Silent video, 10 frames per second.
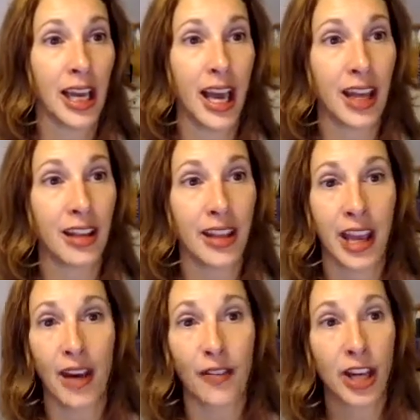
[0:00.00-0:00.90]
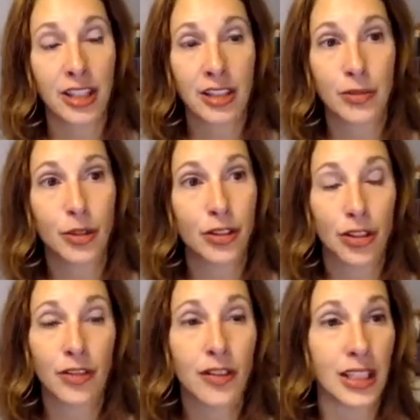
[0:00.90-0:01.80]
And they have customer
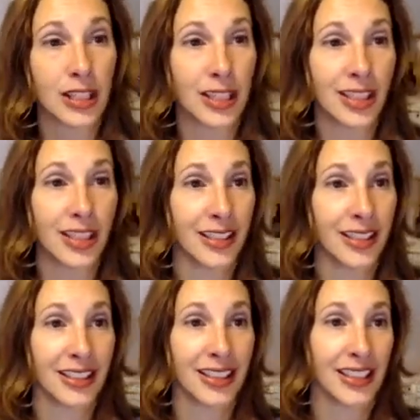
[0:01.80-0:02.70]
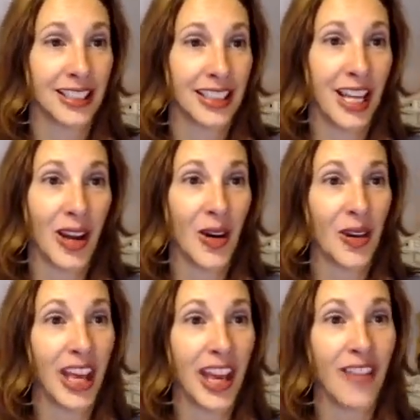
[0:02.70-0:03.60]
service.
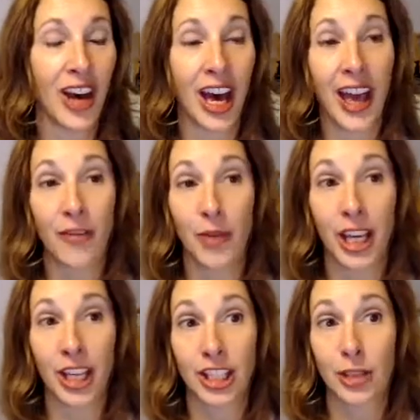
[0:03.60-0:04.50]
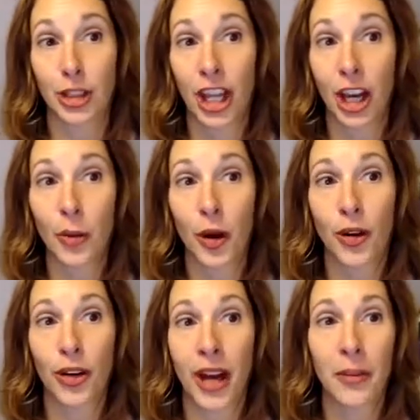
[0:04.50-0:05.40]
I have my customer care
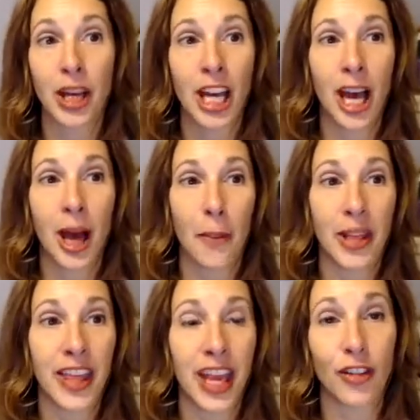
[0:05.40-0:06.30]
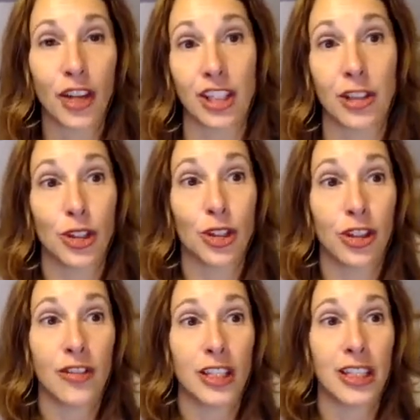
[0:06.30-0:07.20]
program, but they have customer
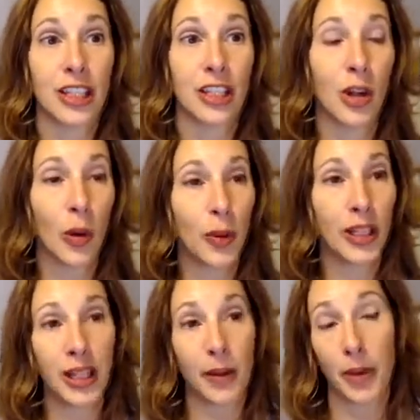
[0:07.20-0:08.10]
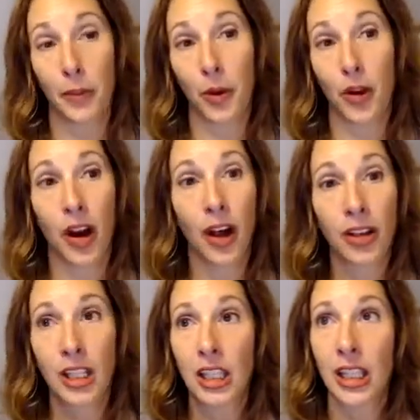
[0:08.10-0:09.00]
service. They're open, that people
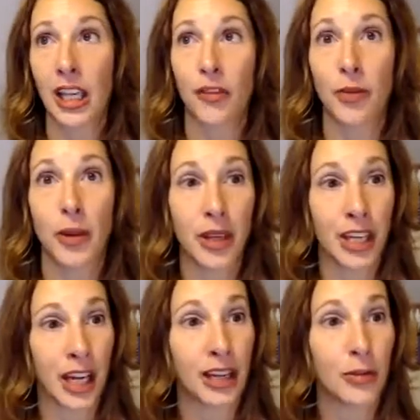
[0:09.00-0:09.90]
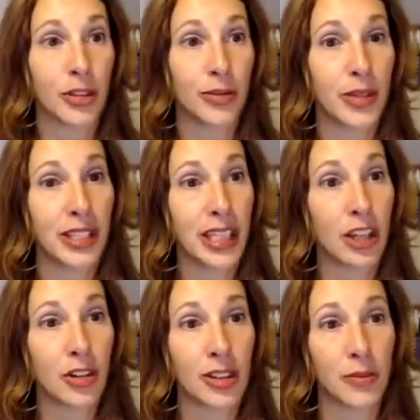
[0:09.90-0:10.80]
call if maybe an item was
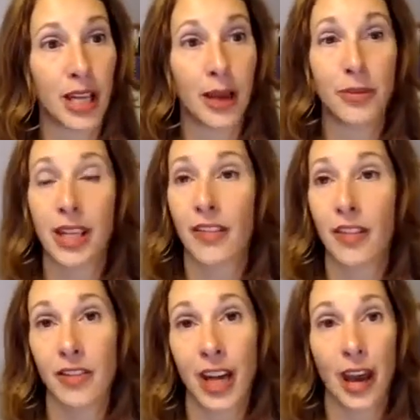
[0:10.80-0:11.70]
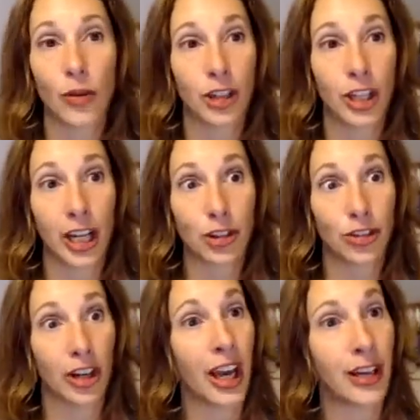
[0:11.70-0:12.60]
missing, or sometimes I've even had where an
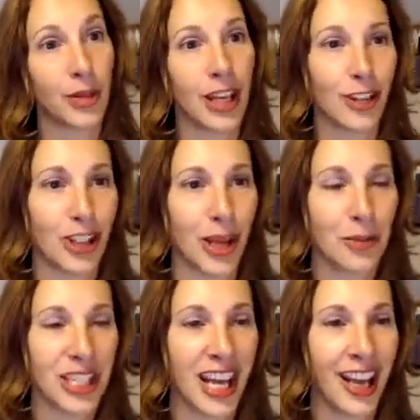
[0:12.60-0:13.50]
extra item gets shipped,